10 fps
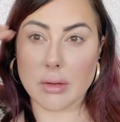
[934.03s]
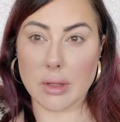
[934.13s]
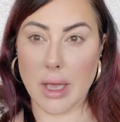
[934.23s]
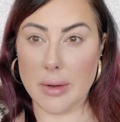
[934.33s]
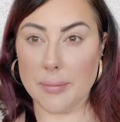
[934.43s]

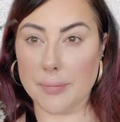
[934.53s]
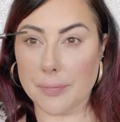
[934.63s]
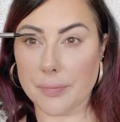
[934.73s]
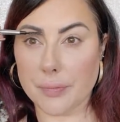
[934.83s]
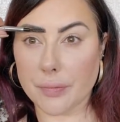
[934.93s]
Okay,
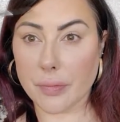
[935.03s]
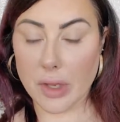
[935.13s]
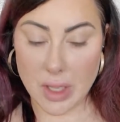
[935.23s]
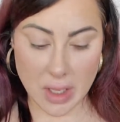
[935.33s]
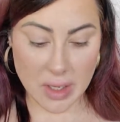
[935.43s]

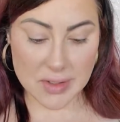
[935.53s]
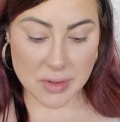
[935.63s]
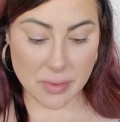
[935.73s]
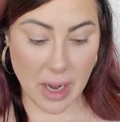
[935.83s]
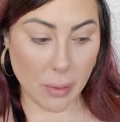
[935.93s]

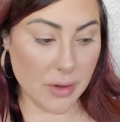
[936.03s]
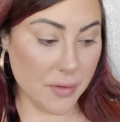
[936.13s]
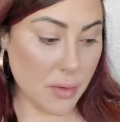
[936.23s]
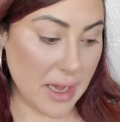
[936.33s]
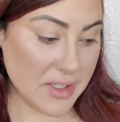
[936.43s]
so now if
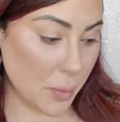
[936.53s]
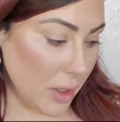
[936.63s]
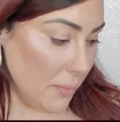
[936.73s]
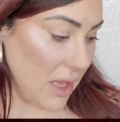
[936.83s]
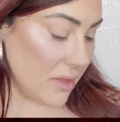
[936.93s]
you guys want
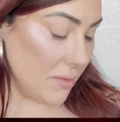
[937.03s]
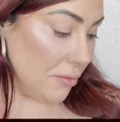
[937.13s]
to make them